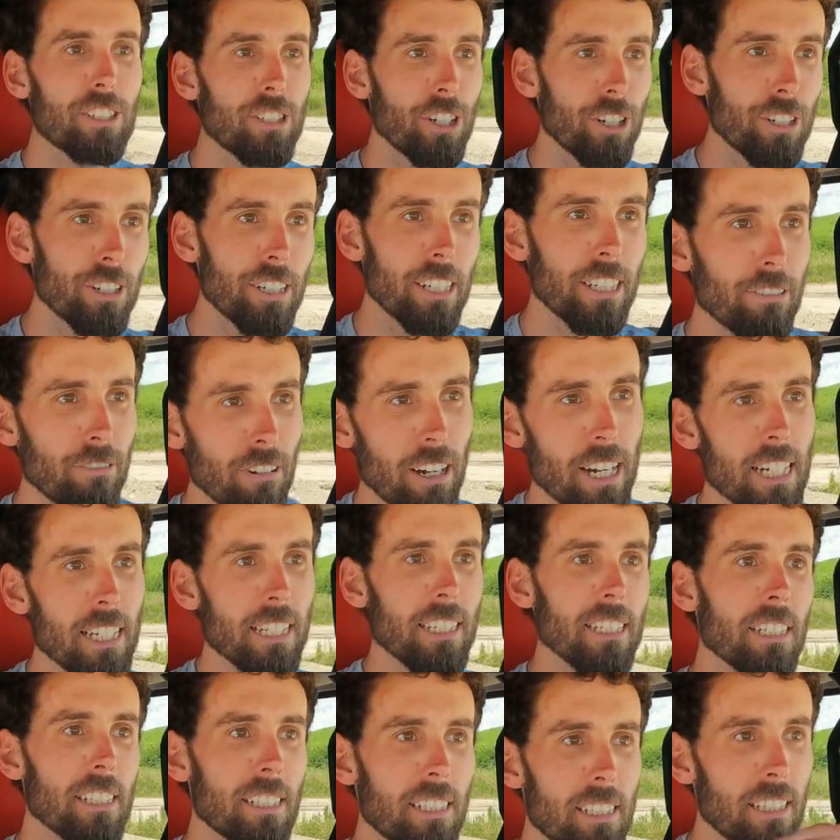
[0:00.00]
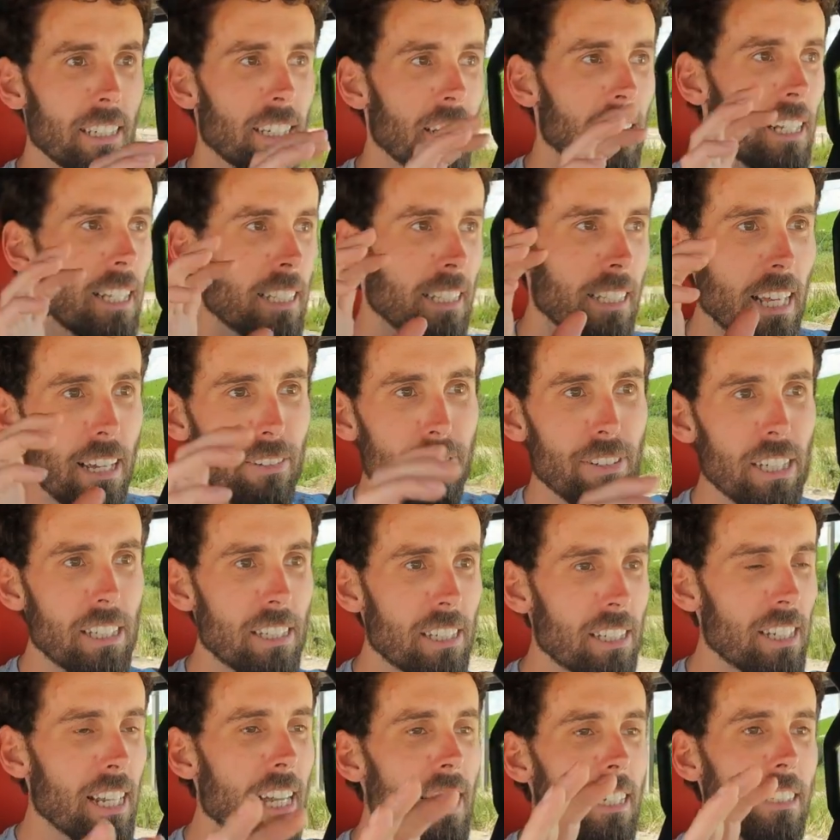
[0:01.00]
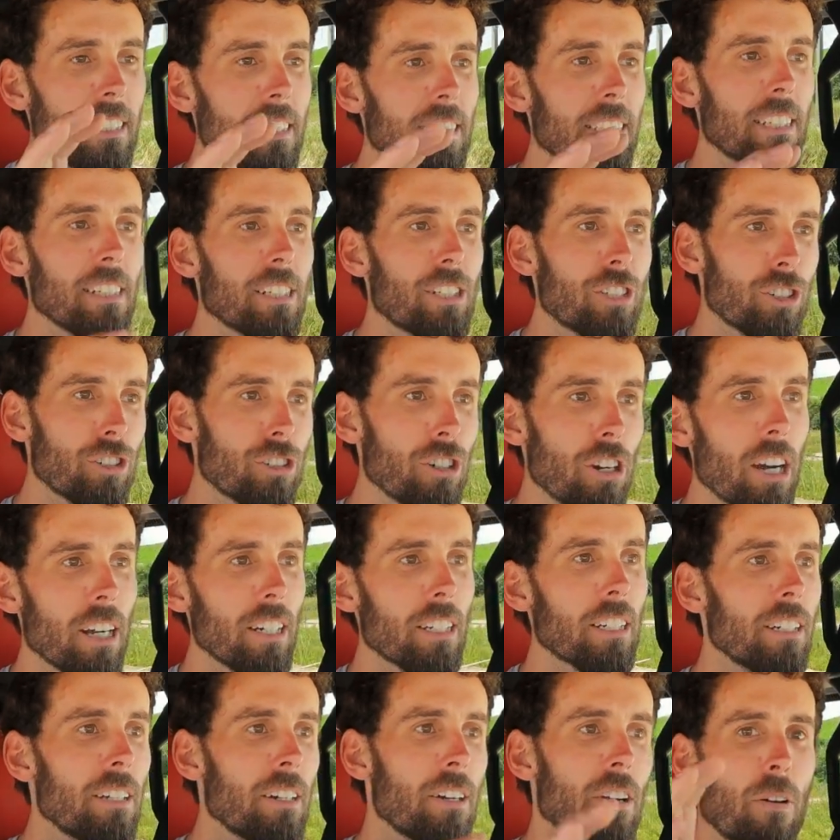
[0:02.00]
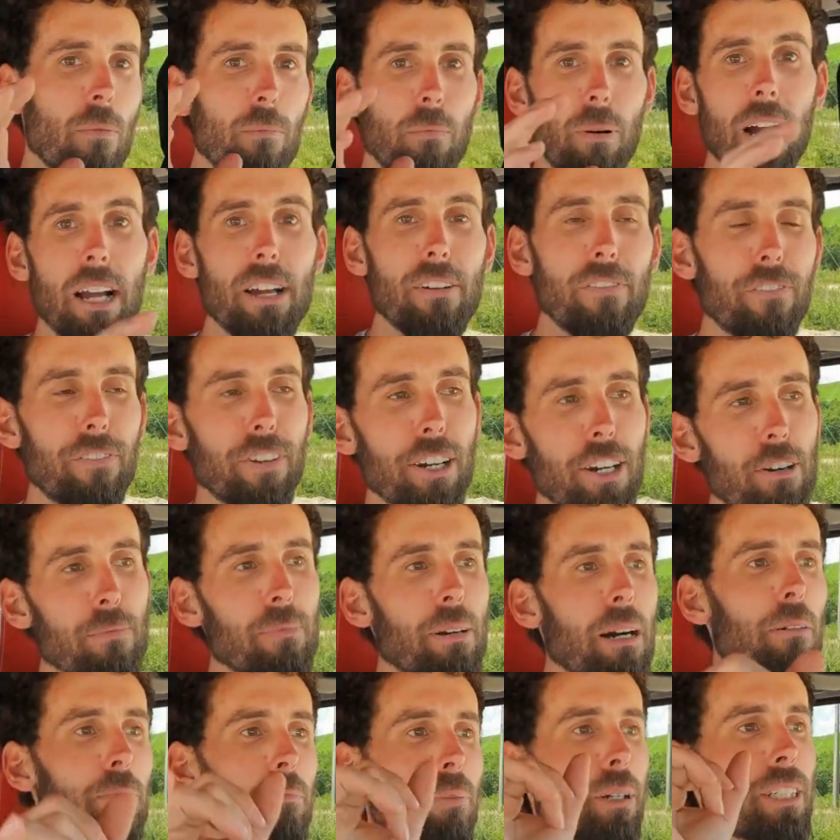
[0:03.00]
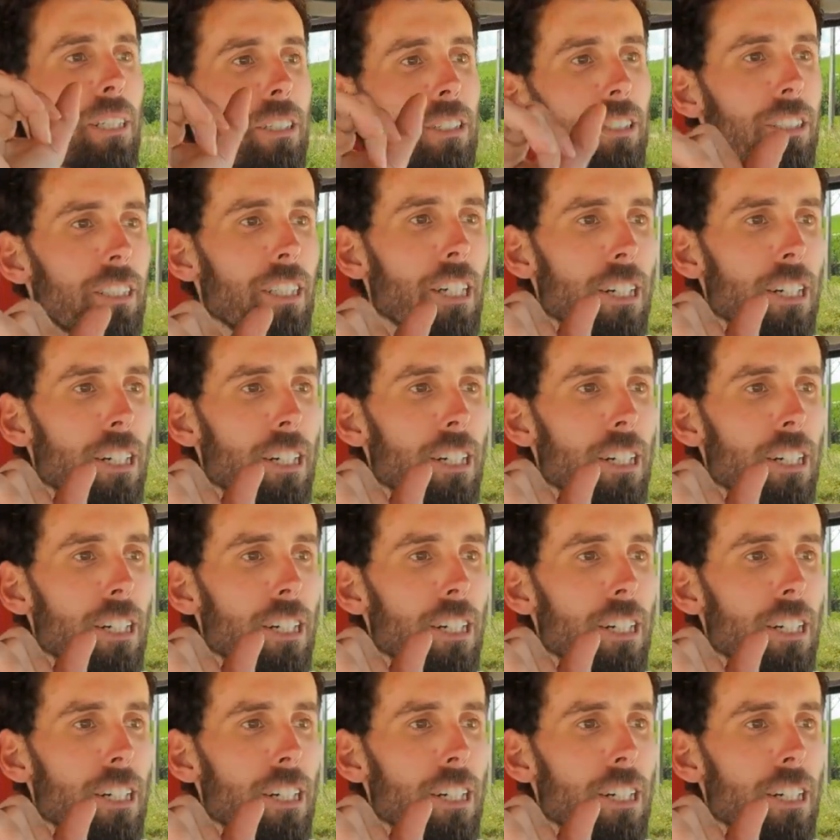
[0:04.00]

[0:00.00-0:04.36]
the turning radius. They've extended this truck by a fair amount, but you'll